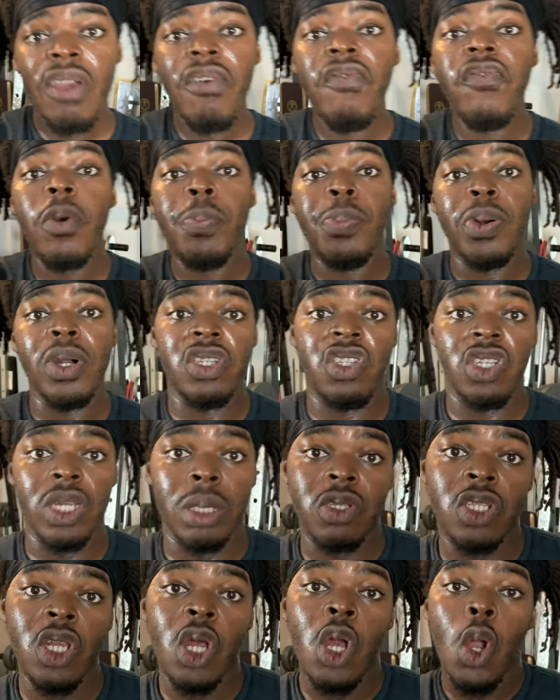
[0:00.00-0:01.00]
for
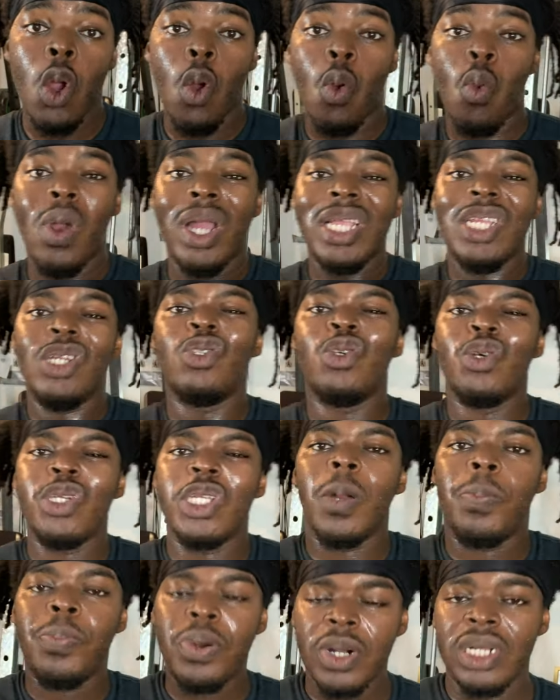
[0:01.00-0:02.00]
push-ups. When you do
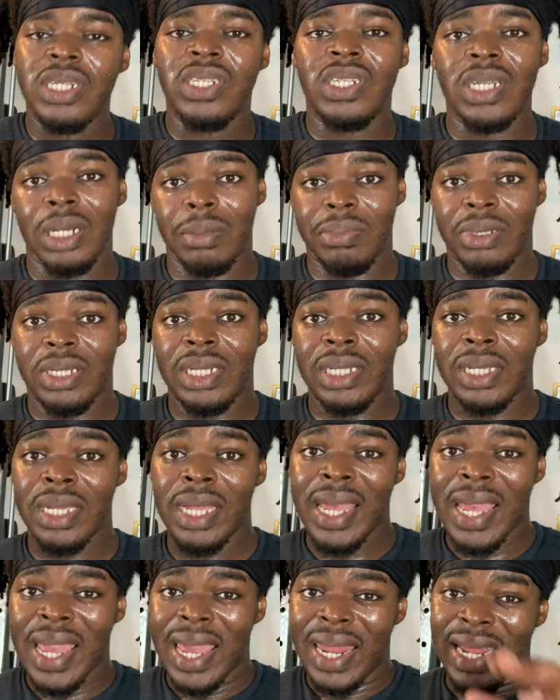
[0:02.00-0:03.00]
your push-ups,
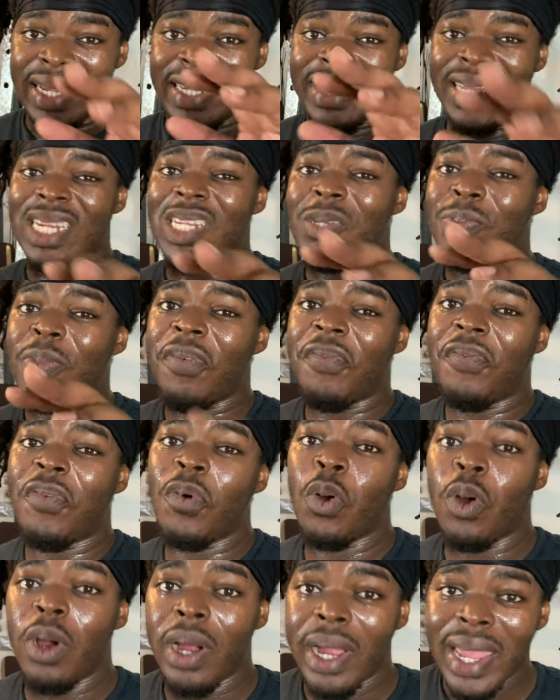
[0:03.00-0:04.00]
and I said this
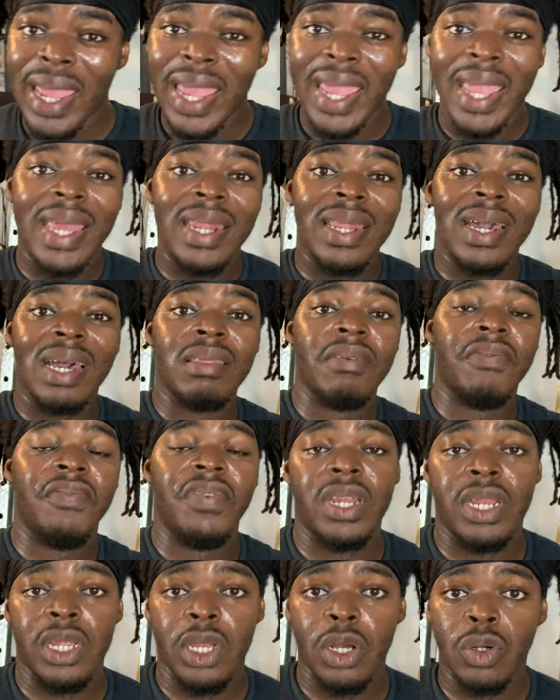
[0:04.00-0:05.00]
before in other
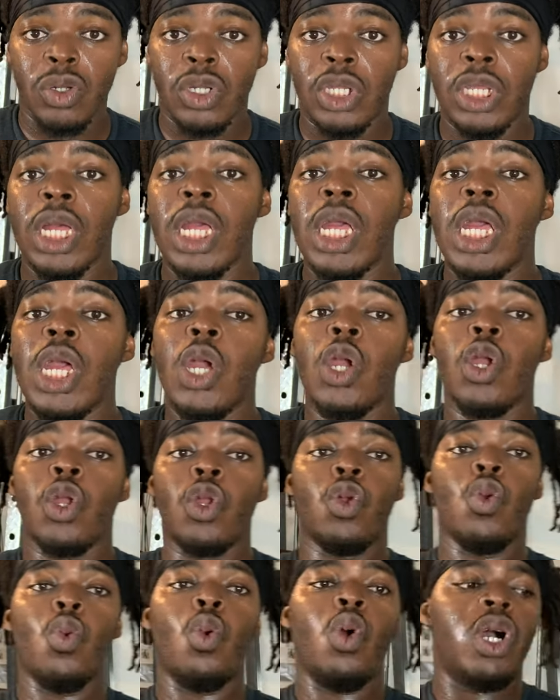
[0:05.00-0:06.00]
videos,
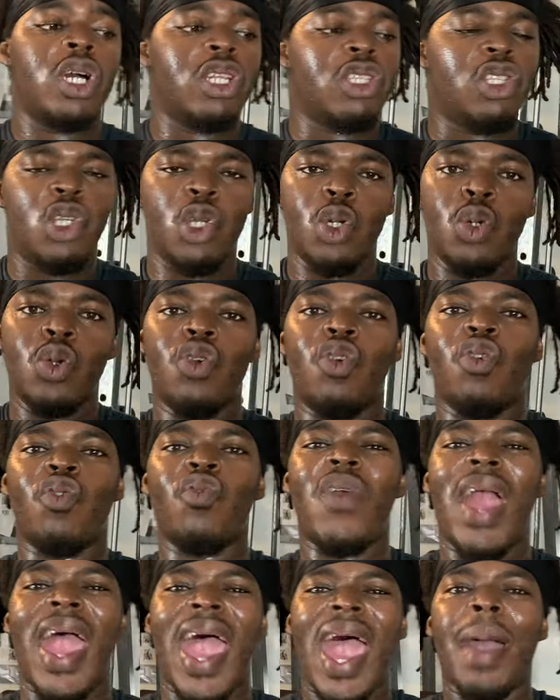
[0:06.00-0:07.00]
you want to
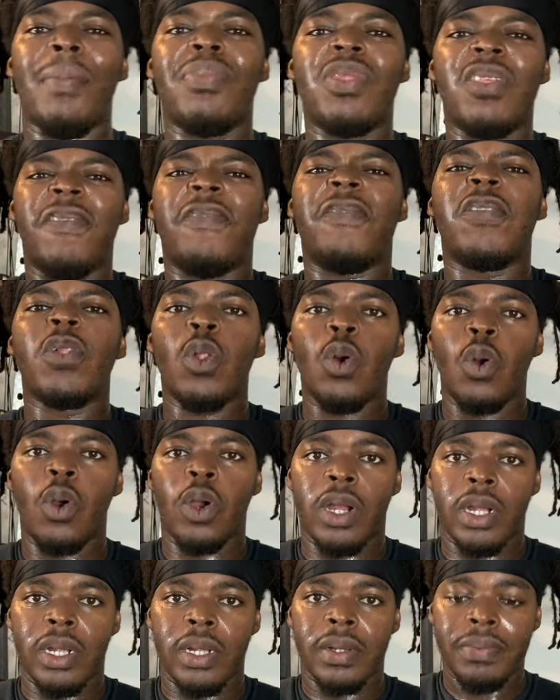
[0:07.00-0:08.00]
grab the
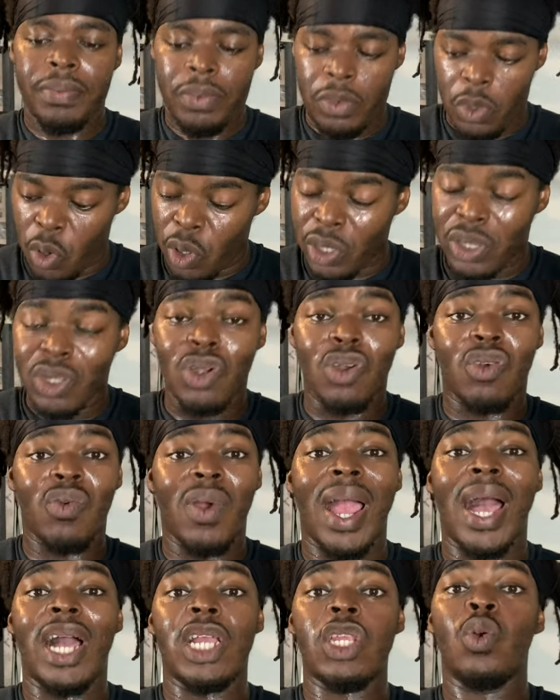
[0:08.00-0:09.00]
floor or the
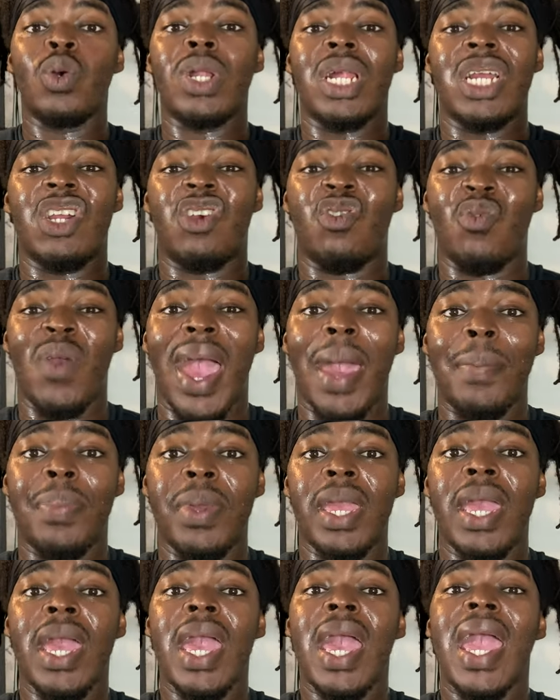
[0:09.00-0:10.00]
ground. You wanna grab
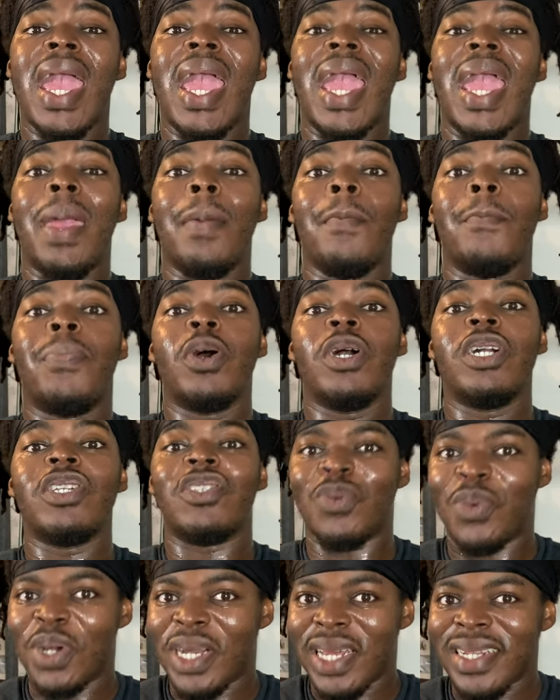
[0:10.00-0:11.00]
it and
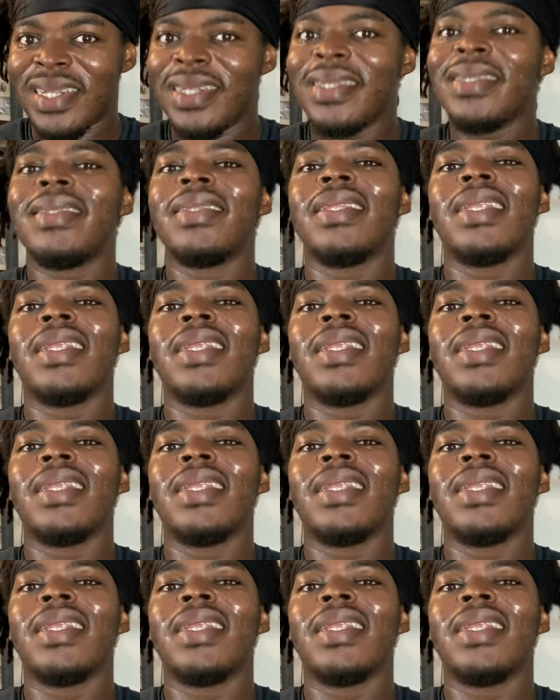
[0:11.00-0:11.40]
push what?